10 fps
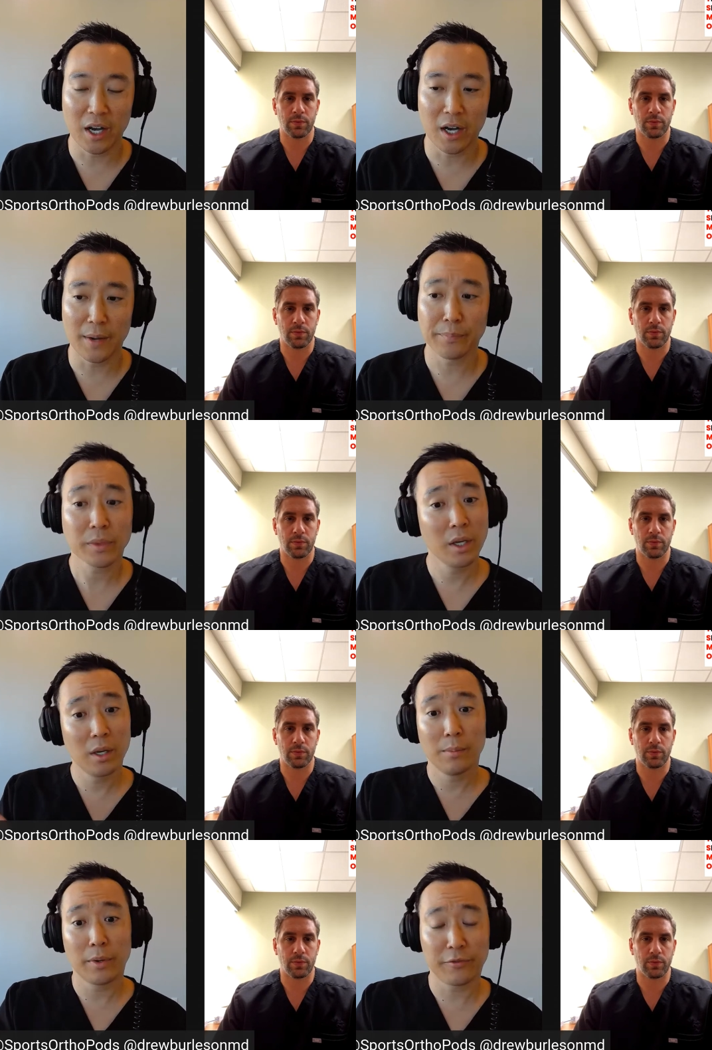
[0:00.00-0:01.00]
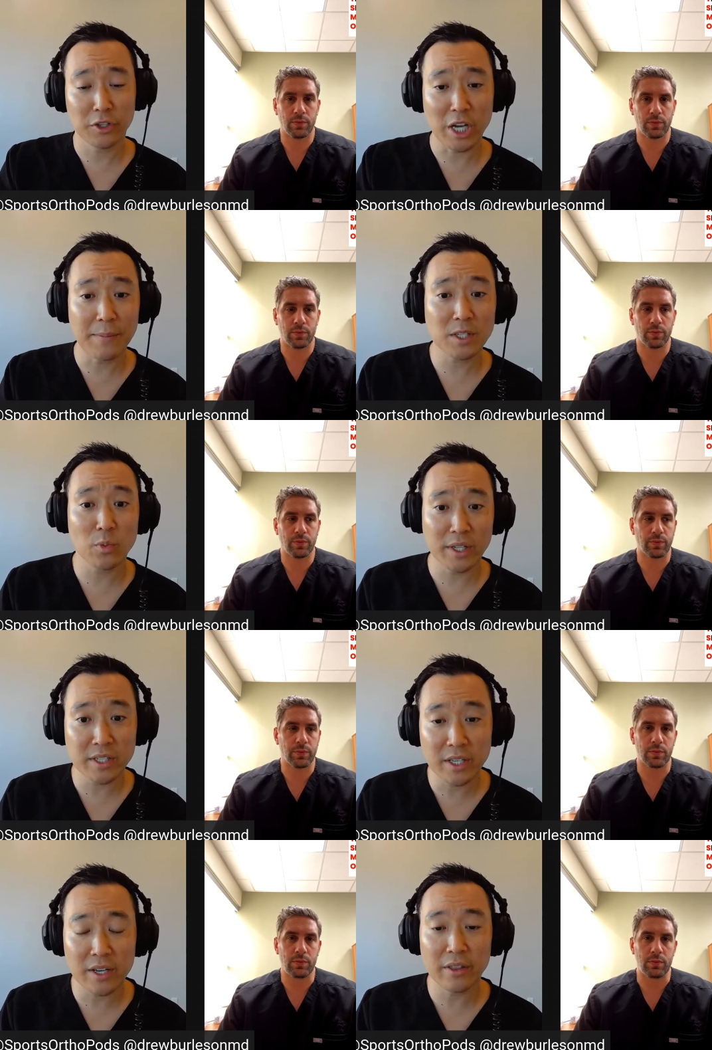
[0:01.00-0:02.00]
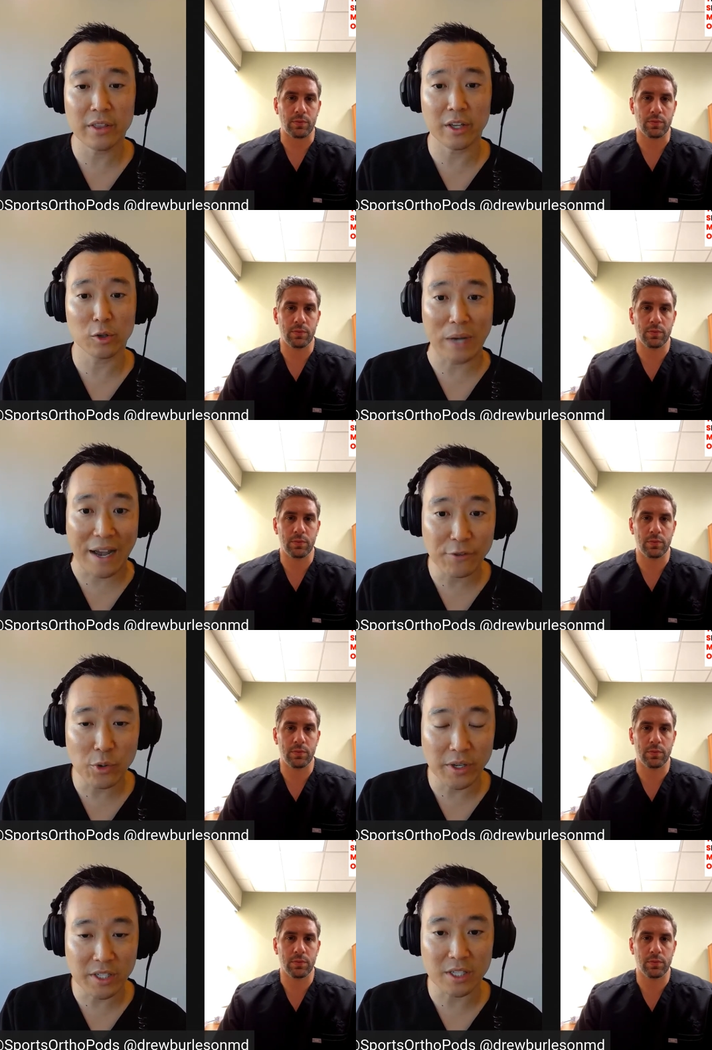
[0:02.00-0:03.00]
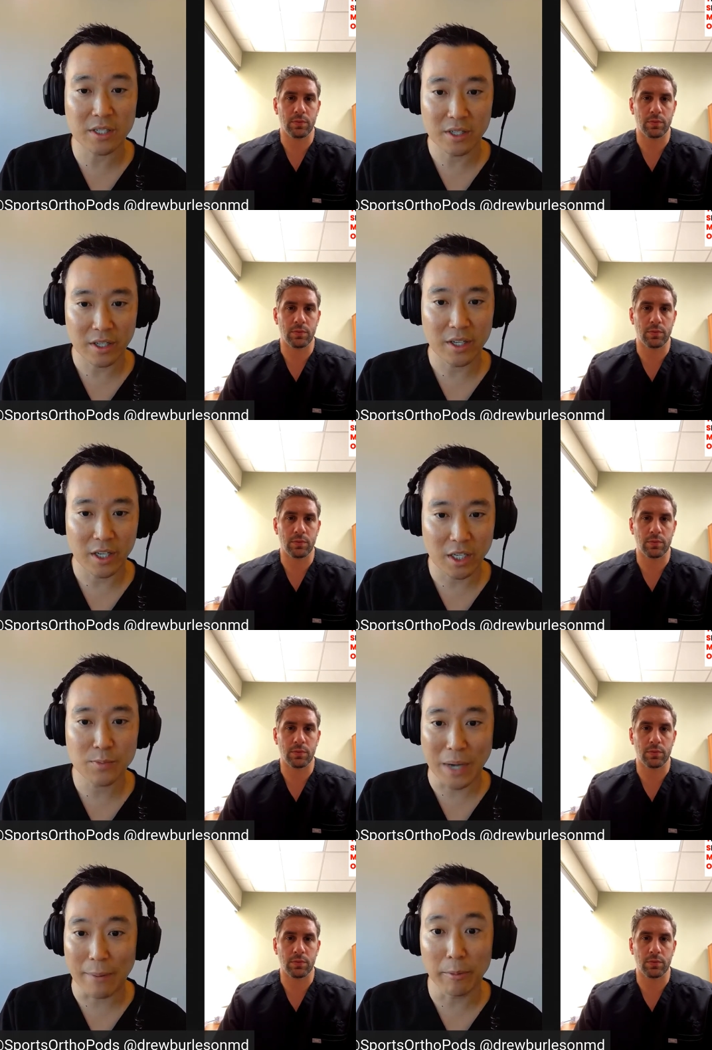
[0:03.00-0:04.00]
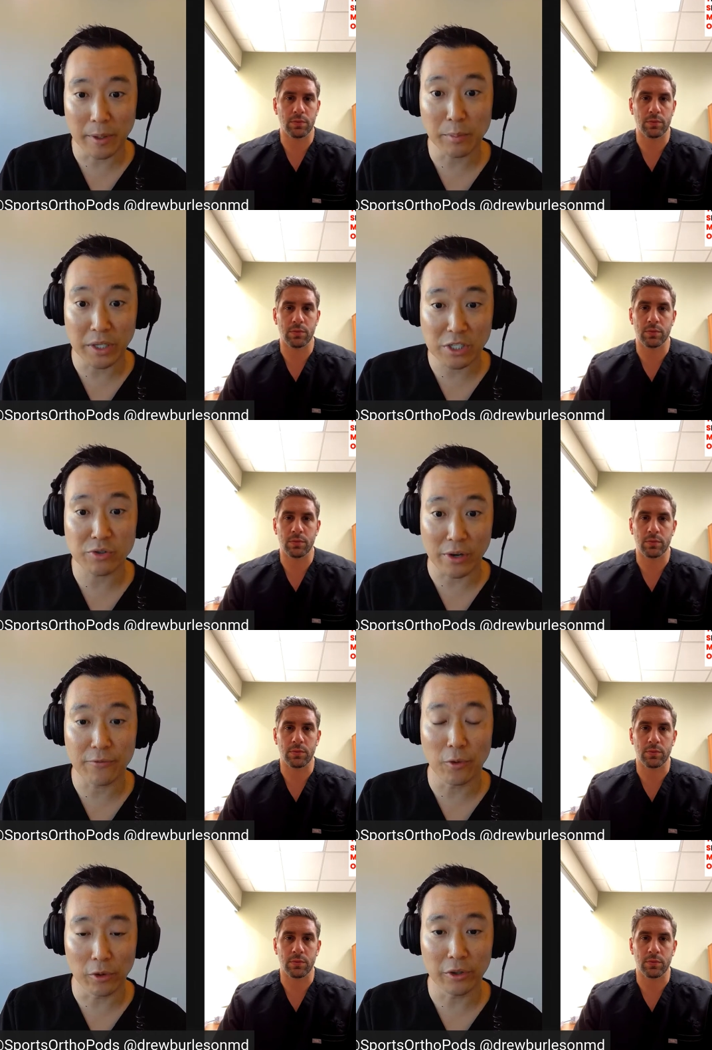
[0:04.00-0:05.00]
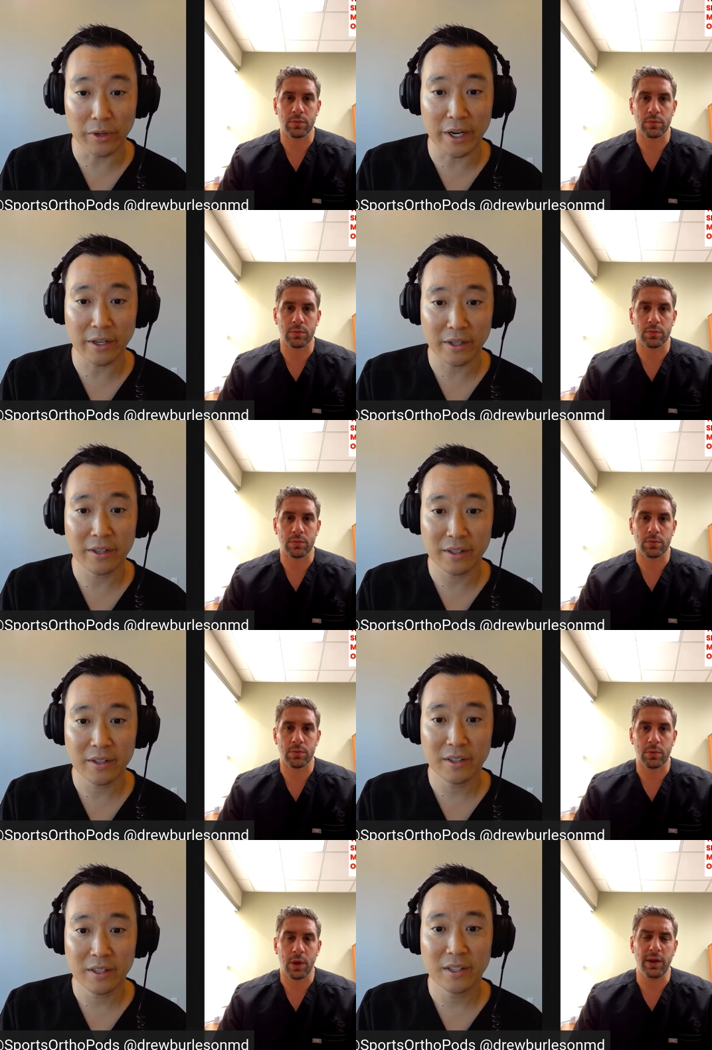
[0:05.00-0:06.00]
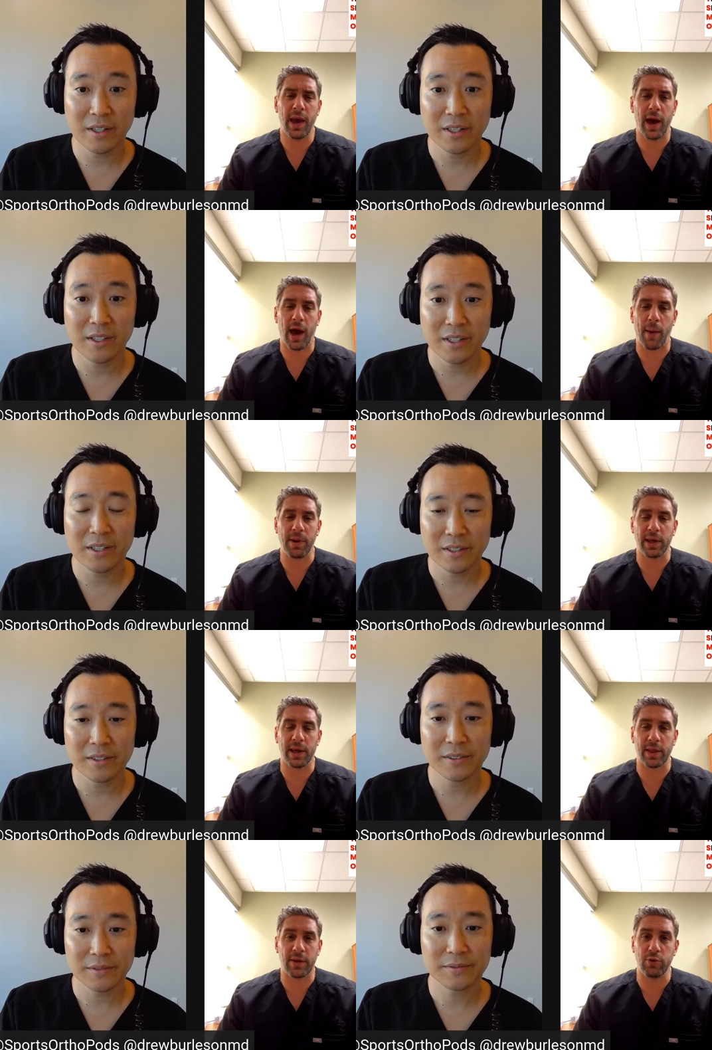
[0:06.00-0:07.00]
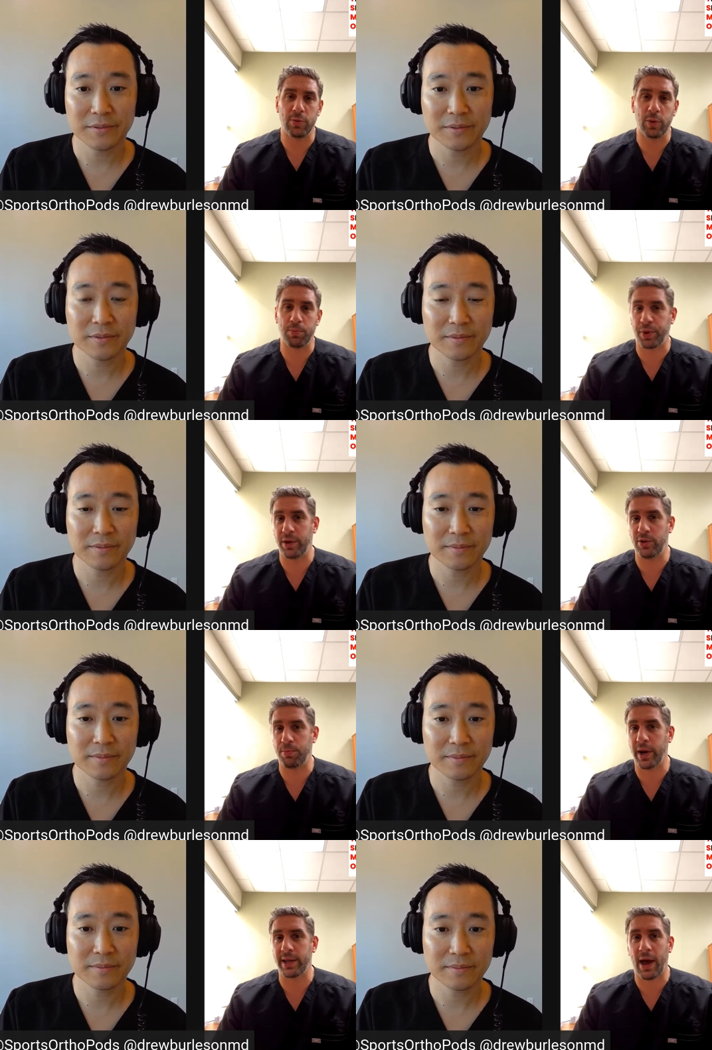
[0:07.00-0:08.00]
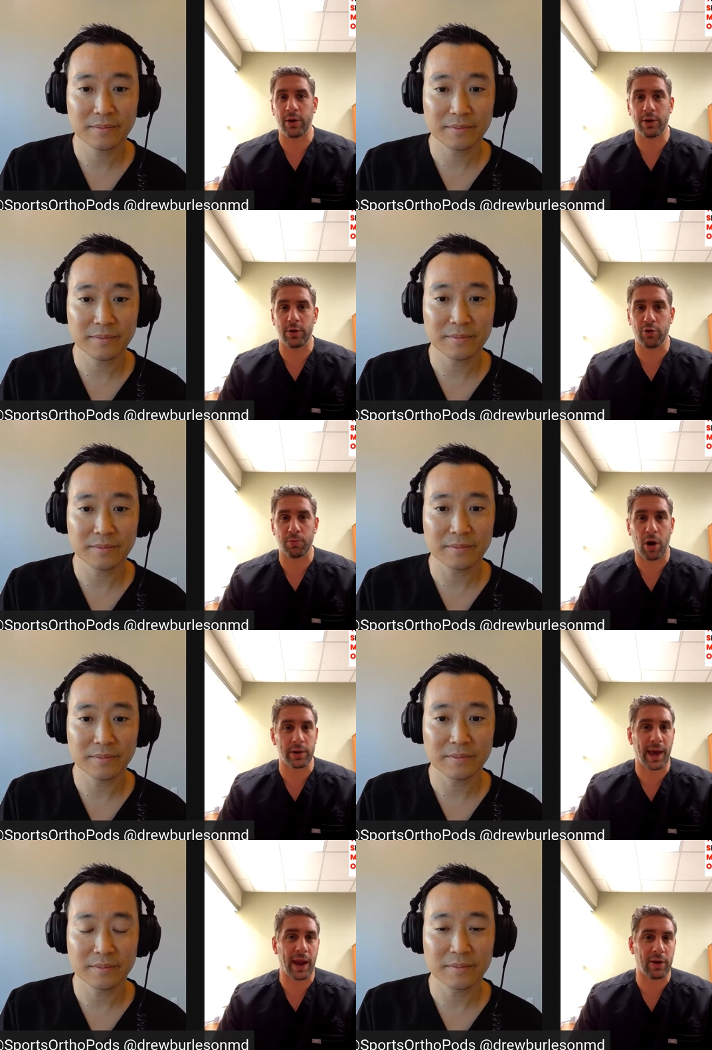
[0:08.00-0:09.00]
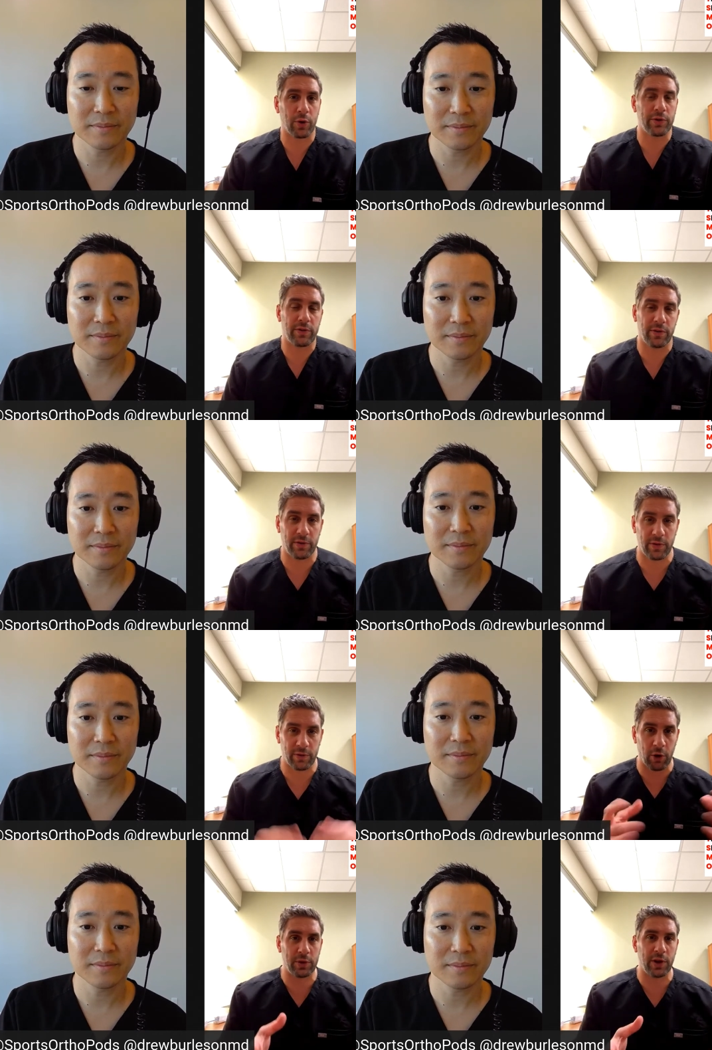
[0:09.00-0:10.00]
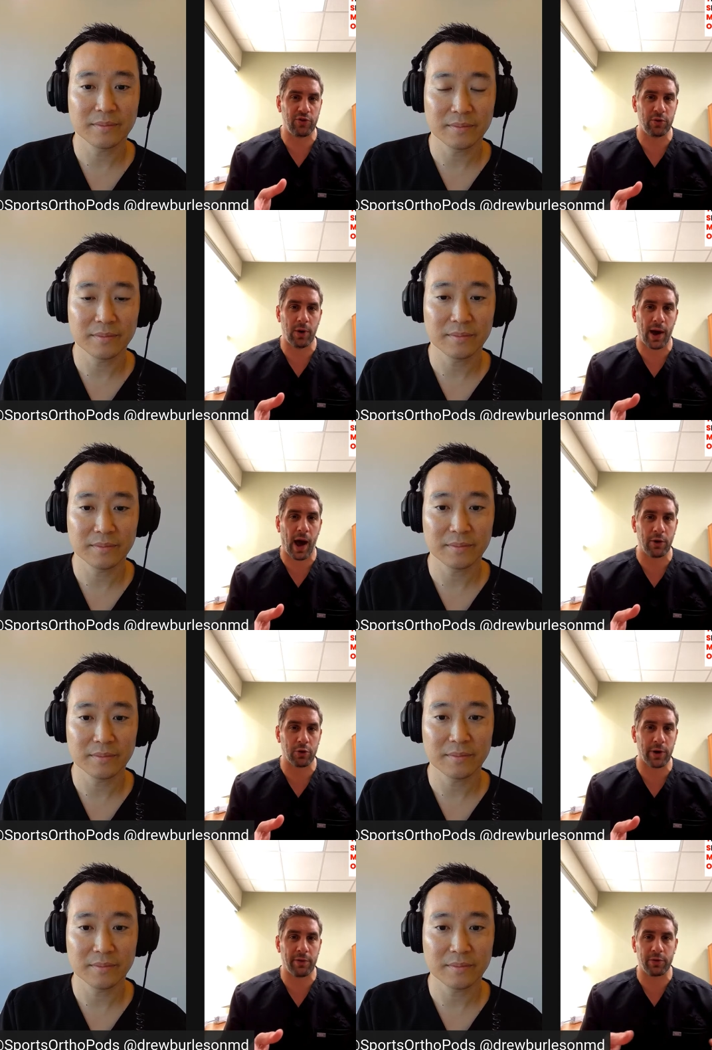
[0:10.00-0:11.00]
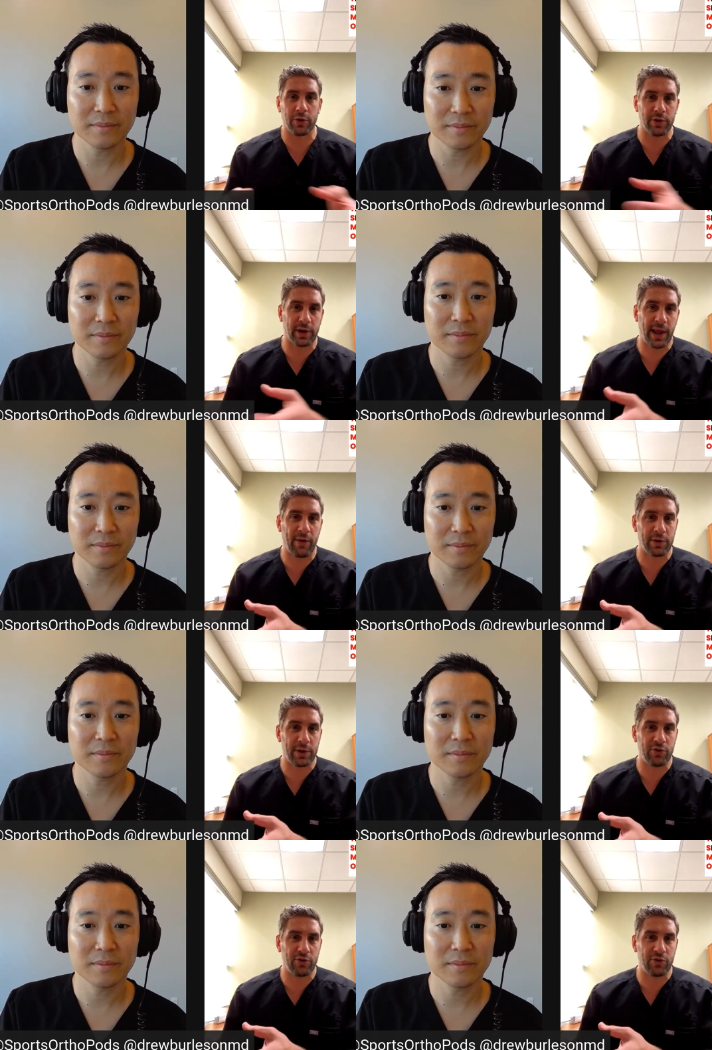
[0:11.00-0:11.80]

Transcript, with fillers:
Speaker 1: Um, but for Jameis Winston, the graft choice is is probably pretty straightforward, right?
Speaker 2: Yeah, I mean, again, like you we break you break it down into two broad categories: is this his own tissue autograft, or is it cadaver